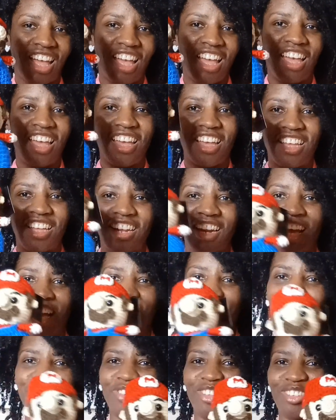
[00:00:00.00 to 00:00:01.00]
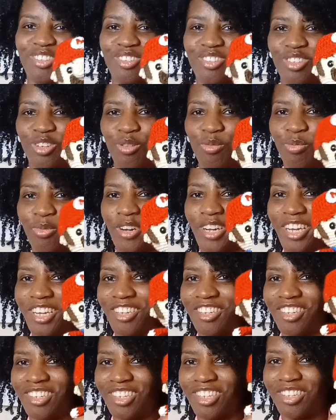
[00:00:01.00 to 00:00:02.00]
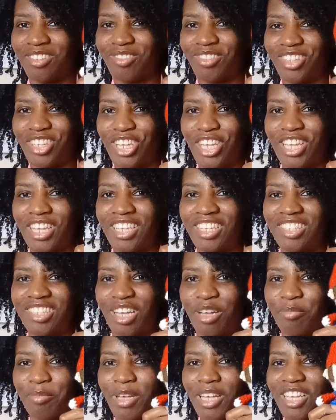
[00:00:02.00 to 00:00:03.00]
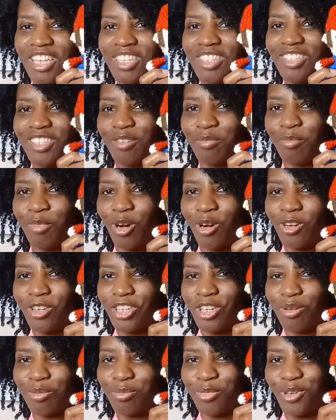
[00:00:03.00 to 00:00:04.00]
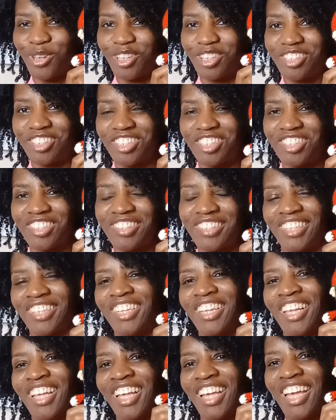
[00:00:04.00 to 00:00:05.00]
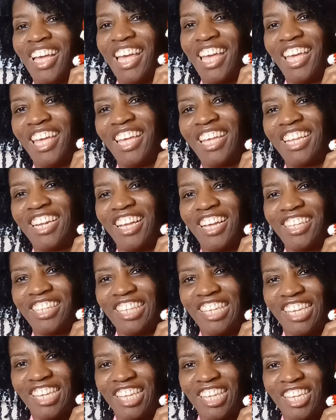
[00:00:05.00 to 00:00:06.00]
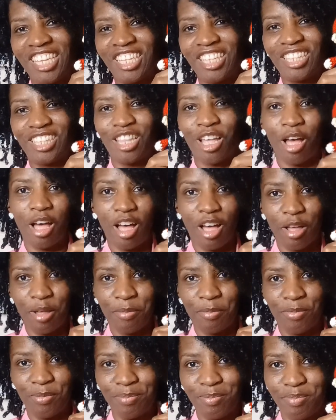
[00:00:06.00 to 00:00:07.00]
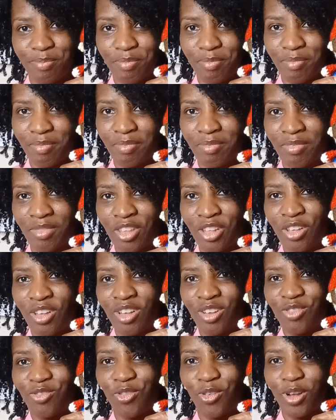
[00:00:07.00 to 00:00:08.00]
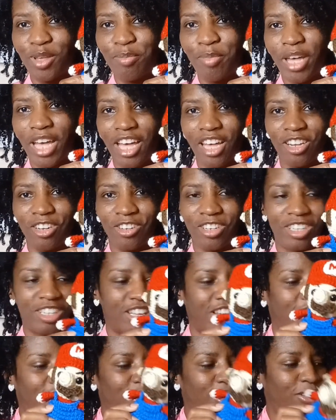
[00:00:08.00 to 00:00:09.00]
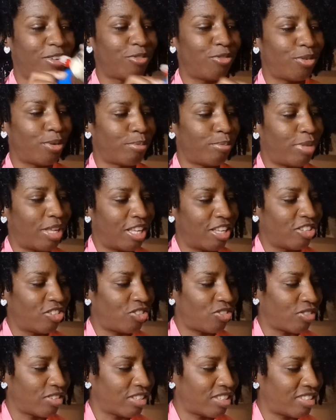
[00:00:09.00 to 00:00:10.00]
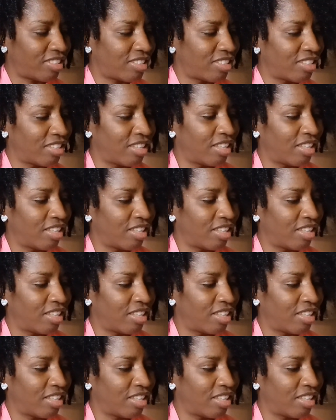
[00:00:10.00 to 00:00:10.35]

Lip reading: And I'm just so proud of these. I made some Mario Brothers. And again, the free pattern from Pinterest.